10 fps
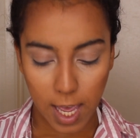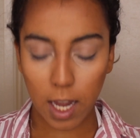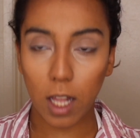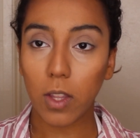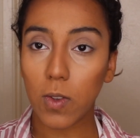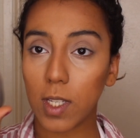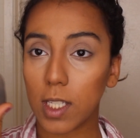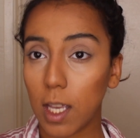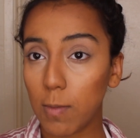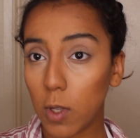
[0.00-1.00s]
And I'll use the
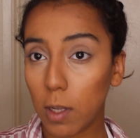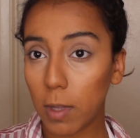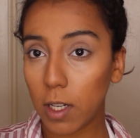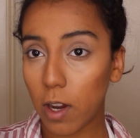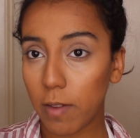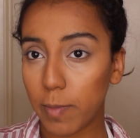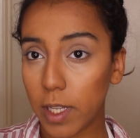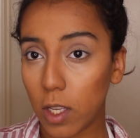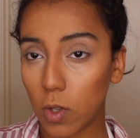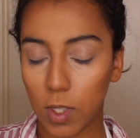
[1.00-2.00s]
same beauty blender I've
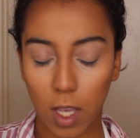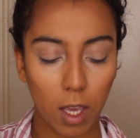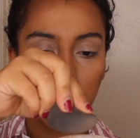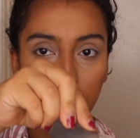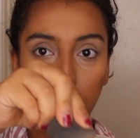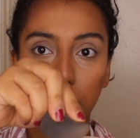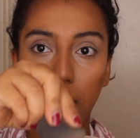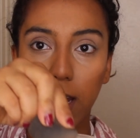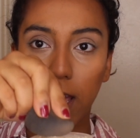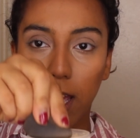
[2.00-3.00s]
been using and dip
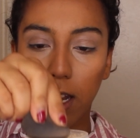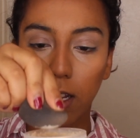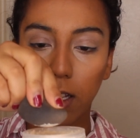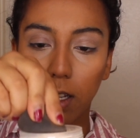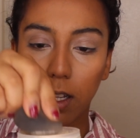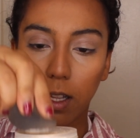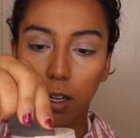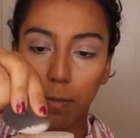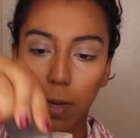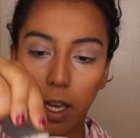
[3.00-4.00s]
that in a
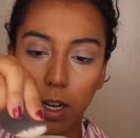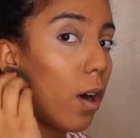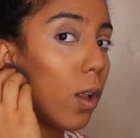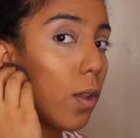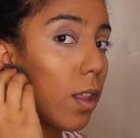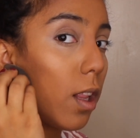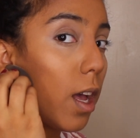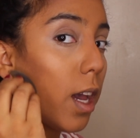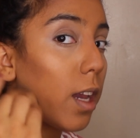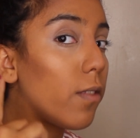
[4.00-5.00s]
little bit. Follow the
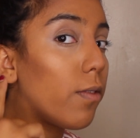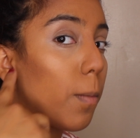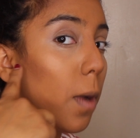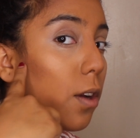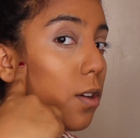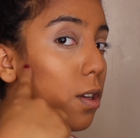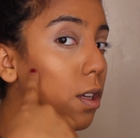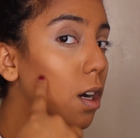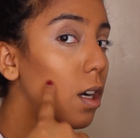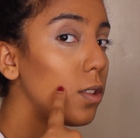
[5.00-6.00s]
line from under the
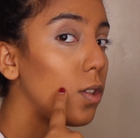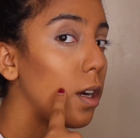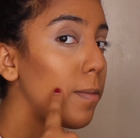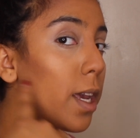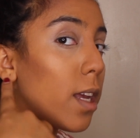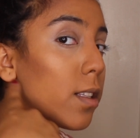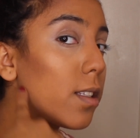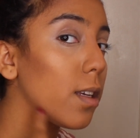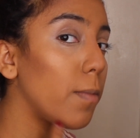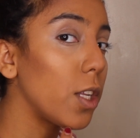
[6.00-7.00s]
contour I made
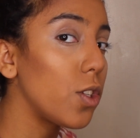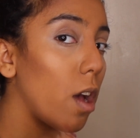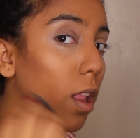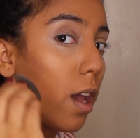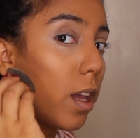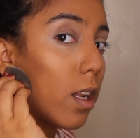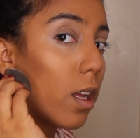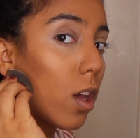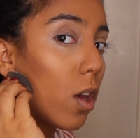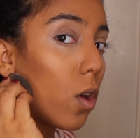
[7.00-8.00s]
to my jawline
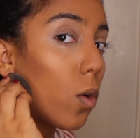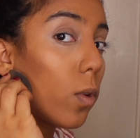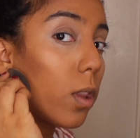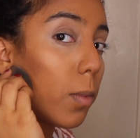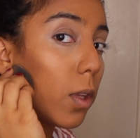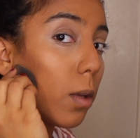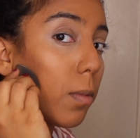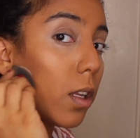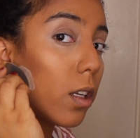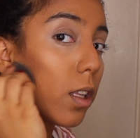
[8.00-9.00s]
with the beauty
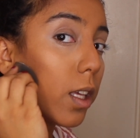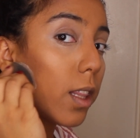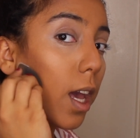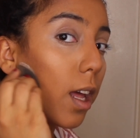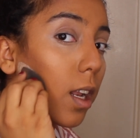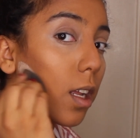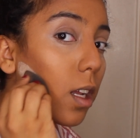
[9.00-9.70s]
blender like that.